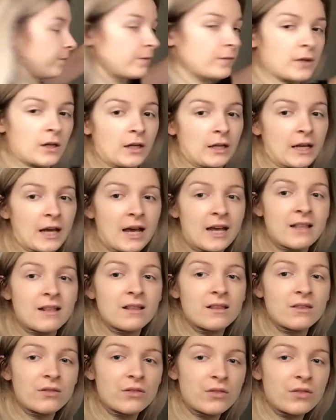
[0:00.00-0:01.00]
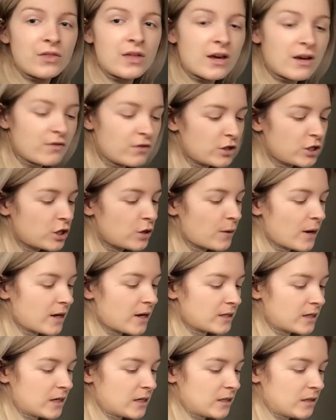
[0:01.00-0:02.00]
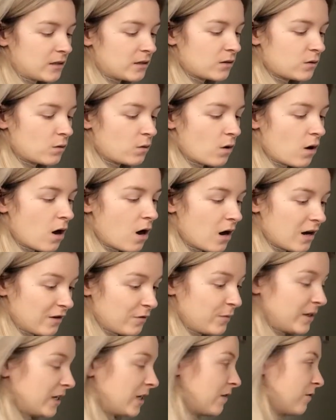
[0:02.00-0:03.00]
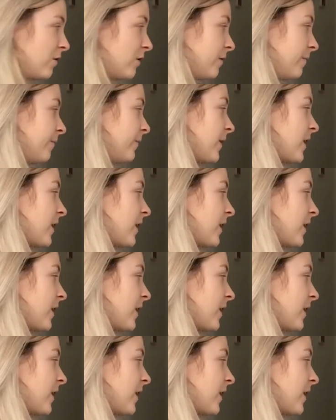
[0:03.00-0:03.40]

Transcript: Okay, they're the 2 add-ends I've been given.